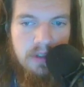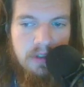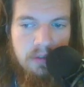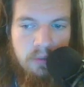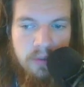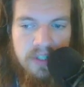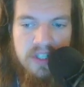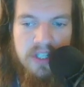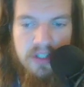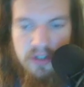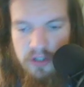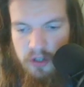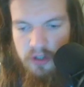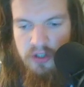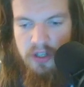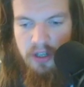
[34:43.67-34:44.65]
which is
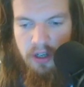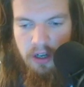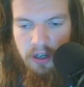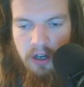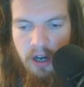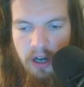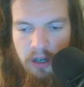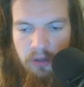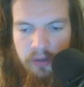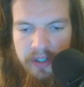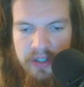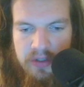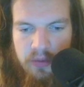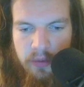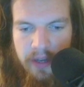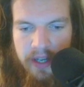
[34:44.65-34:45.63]
just a concrete
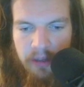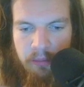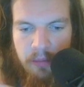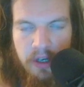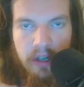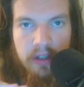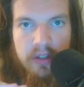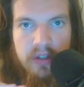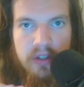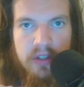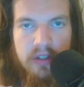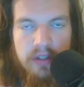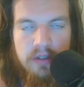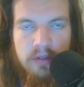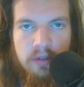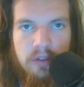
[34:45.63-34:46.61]
square box,
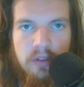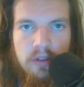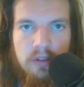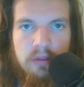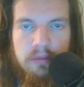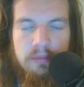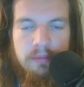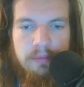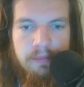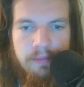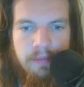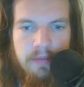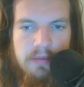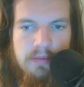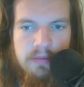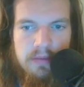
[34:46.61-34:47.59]
you know,
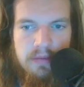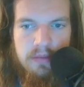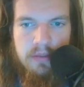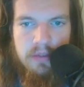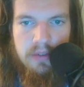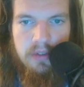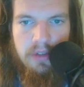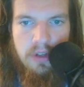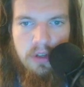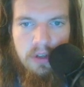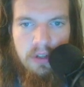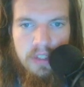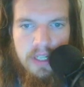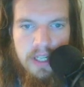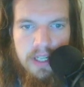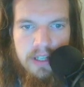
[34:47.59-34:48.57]

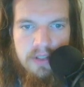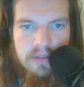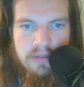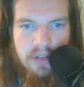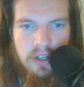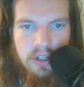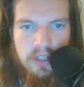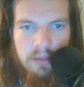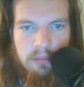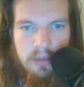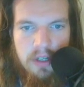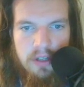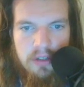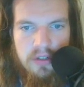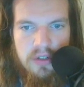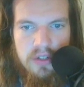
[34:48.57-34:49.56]
ugly ass fucking
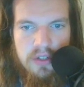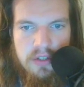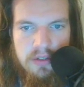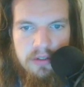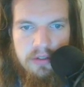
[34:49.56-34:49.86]
box.